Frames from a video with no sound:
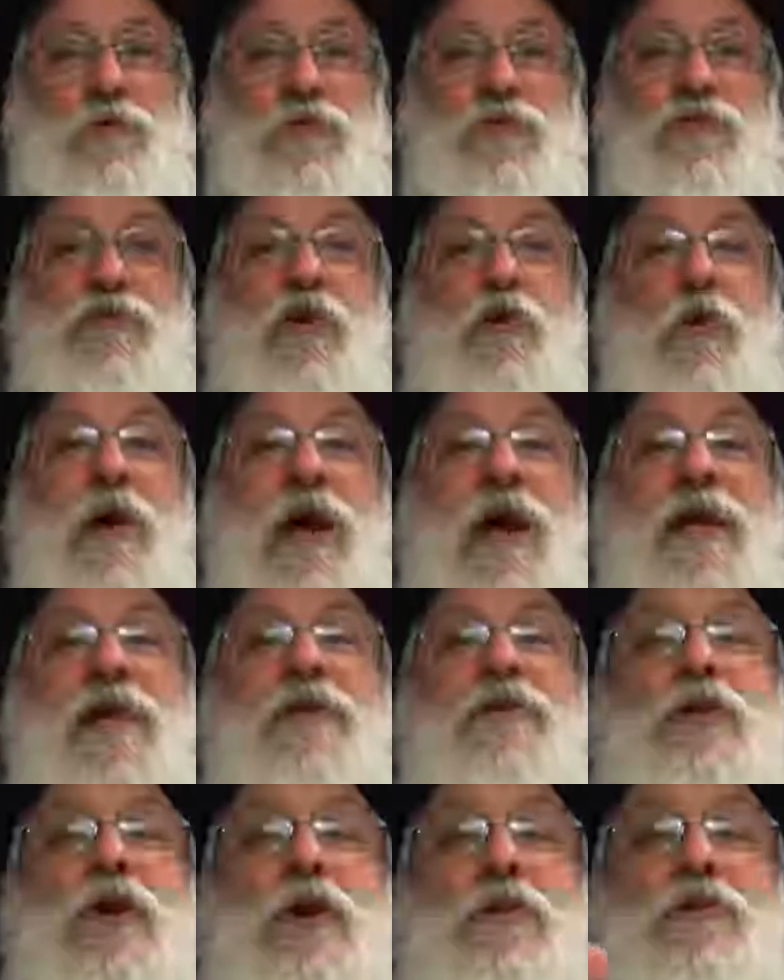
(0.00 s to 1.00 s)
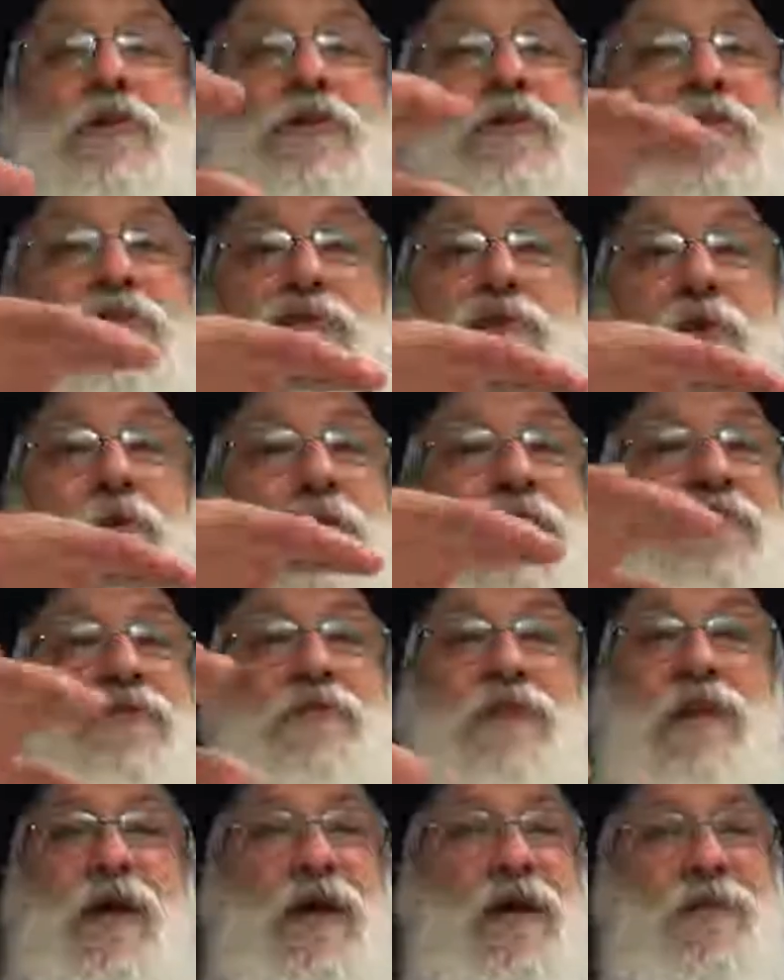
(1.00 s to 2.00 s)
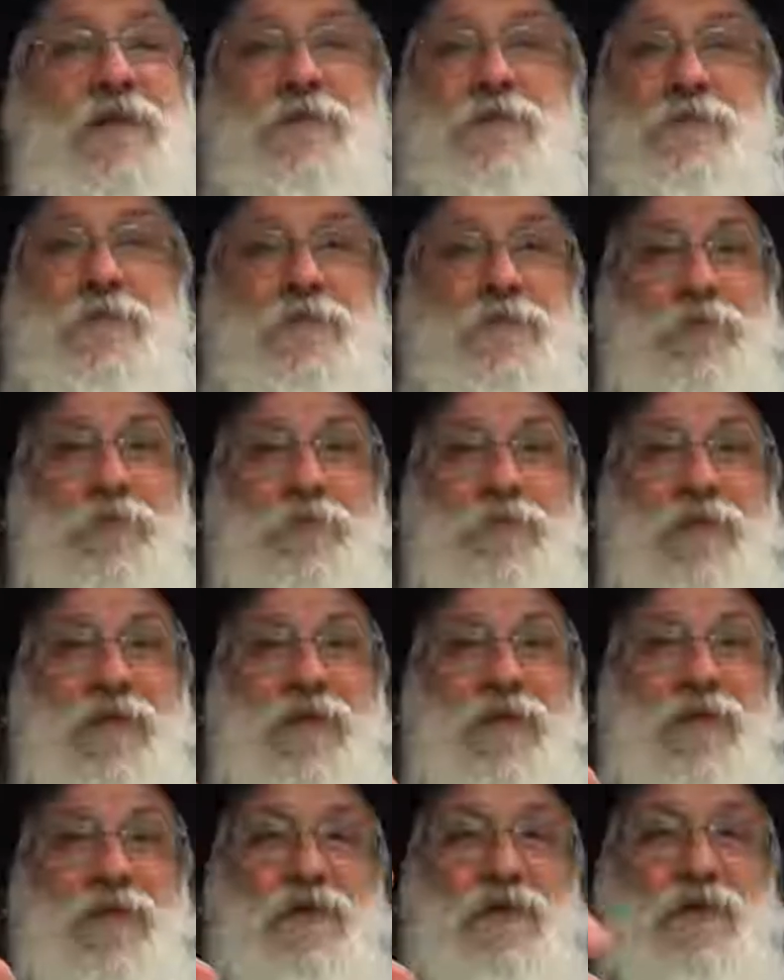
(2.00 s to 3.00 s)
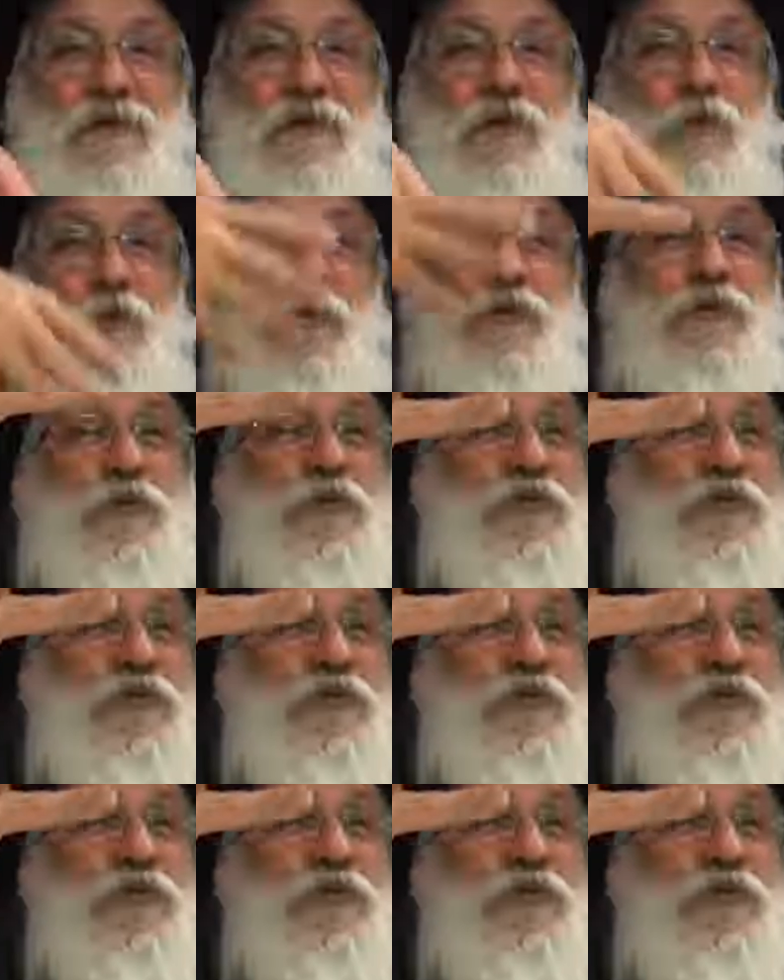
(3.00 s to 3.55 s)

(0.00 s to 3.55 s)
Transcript: There's no eye in hara, there's no evil eye. What